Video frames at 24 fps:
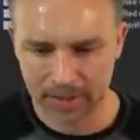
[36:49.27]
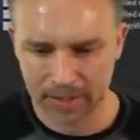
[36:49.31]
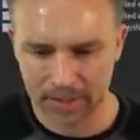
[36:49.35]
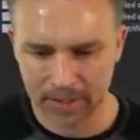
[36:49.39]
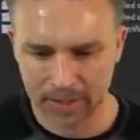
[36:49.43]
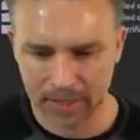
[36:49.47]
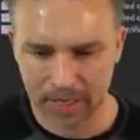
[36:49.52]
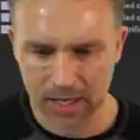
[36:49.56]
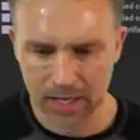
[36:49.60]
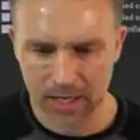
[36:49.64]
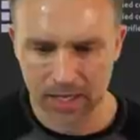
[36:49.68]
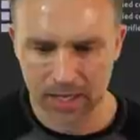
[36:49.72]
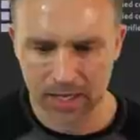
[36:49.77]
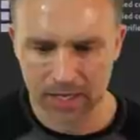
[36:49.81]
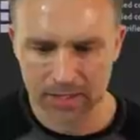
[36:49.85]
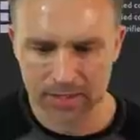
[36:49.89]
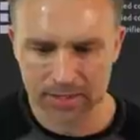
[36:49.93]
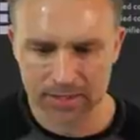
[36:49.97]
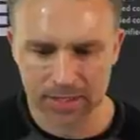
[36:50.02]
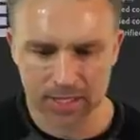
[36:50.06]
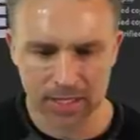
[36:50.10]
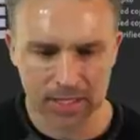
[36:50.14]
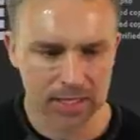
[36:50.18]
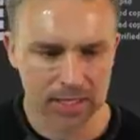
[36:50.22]
And
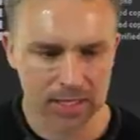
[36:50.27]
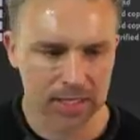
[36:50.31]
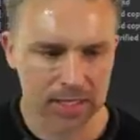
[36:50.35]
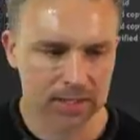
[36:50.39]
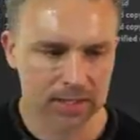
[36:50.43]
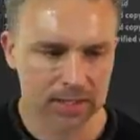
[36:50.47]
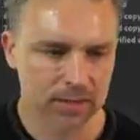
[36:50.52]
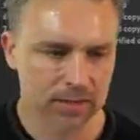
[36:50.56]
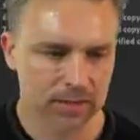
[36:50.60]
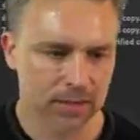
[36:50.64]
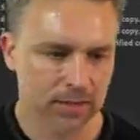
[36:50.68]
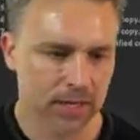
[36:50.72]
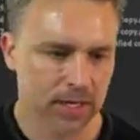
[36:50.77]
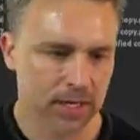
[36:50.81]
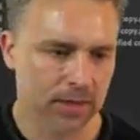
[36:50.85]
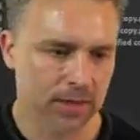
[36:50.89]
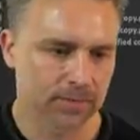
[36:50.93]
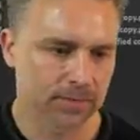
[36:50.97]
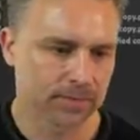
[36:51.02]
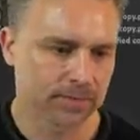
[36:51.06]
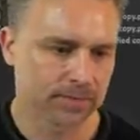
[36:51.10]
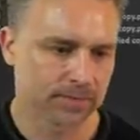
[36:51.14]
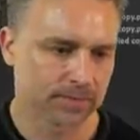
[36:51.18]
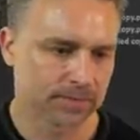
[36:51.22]
uh, click OK.
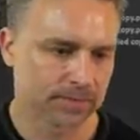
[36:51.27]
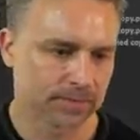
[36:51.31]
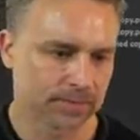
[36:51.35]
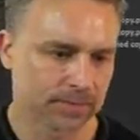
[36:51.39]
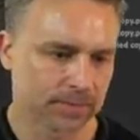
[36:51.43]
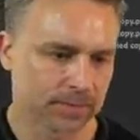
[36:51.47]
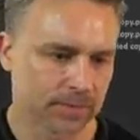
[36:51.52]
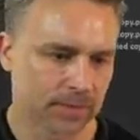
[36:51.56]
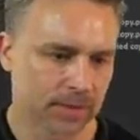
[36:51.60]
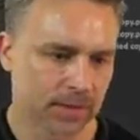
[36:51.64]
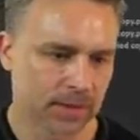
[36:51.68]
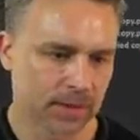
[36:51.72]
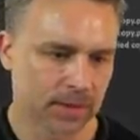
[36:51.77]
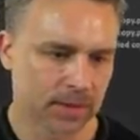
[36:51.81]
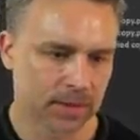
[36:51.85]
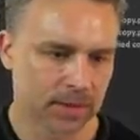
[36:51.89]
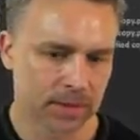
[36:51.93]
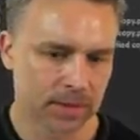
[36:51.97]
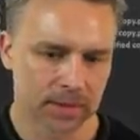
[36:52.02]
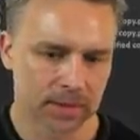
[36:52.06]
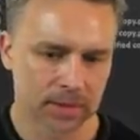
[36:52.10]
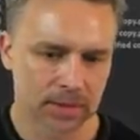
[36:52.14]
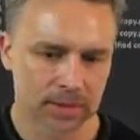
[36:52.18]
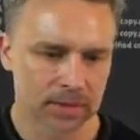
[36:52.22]

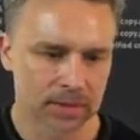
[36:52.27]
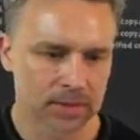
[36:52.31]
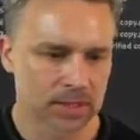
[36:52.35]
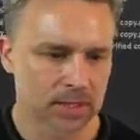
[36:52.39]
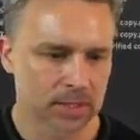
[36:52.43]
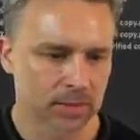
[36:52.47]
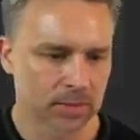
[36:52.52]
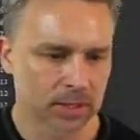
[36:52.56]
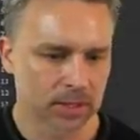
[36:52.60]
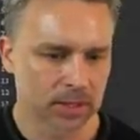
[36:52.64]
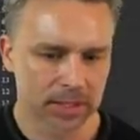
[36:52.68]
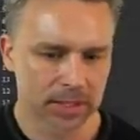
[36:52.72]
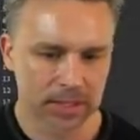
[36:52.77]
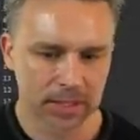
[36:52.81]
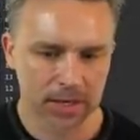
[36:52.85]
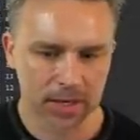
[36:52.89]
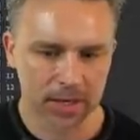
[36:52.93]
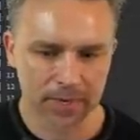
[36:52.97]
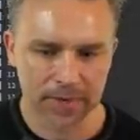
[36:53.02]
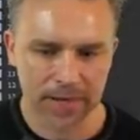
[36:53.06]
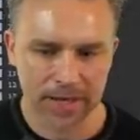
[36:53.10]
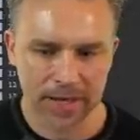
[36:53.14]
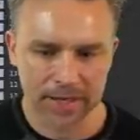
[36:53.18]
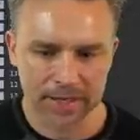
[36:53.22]
Double clicking
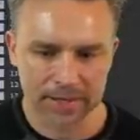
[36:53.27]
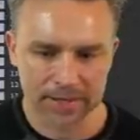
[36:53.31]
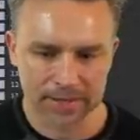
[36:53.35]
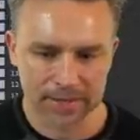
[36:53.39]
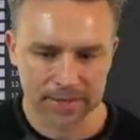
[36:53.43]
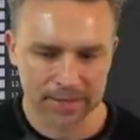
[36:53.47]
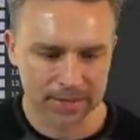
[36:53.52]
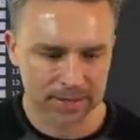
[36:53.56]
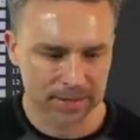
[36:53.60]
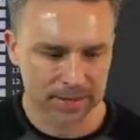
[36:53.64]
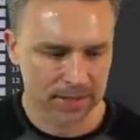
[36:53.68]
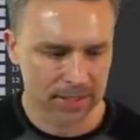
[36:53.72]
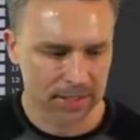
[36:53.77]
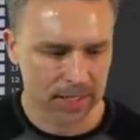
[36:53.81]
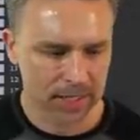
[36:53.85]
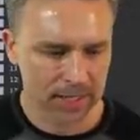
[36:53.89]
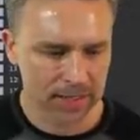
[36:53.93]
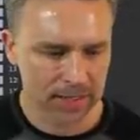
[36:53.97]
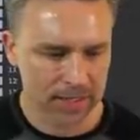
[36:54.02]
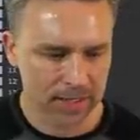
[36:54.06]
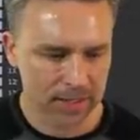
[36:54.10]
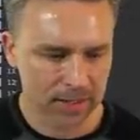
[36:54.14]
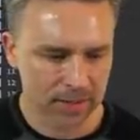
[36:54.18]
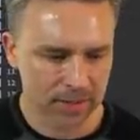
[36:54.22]
on that.
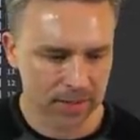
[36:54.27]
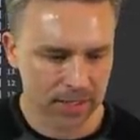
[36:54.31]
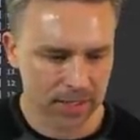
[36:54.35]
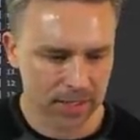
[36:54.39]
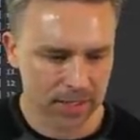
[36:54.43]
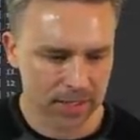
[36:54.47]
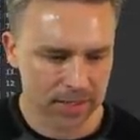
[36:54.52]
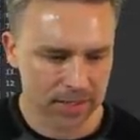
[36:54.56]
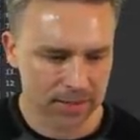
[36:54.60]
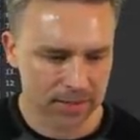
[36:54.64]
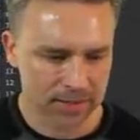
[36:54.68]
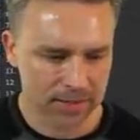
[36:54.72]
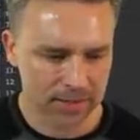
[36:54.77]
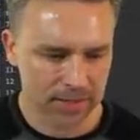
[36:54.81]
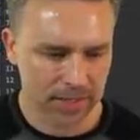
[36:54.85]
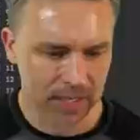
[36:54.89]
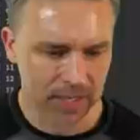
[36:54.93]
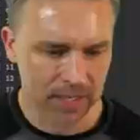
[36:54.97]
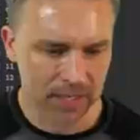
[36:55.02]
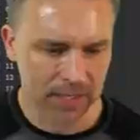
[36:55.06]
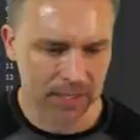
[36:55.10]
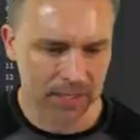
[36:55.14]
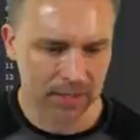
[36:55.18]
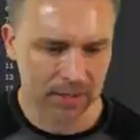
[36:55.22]
And there it is.
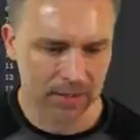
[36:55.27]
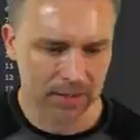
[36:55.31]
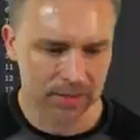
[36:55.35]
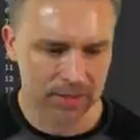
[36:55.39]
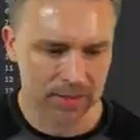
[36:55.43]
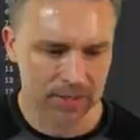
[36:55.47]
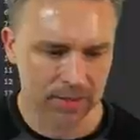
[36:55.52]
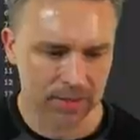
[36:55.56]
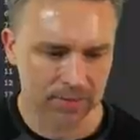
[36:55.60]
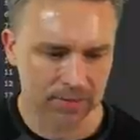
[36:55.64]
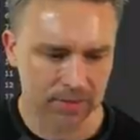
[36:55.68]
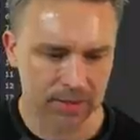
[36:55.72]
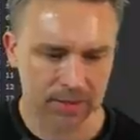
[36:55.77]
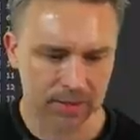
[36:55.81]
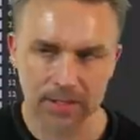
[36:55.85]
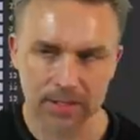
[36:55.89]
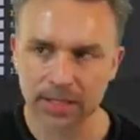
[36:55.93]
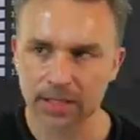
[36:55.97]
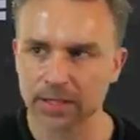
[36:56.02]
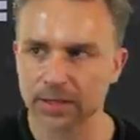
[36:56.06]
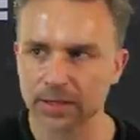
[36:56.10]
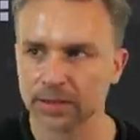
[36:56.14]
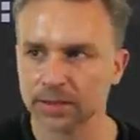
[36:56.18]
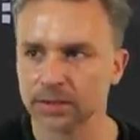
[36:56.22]
And here's
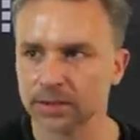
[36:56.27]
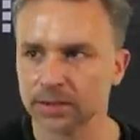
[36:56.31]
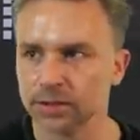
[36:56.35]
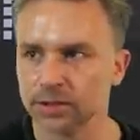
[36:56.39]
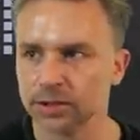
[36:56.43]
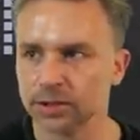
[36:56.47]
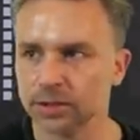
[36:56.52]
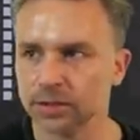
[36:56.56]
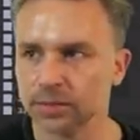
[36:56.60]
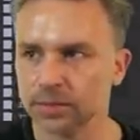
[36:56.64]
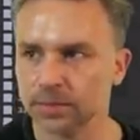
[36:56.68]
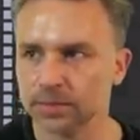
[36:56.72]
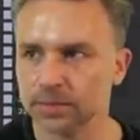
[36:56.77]
everything. Shoop.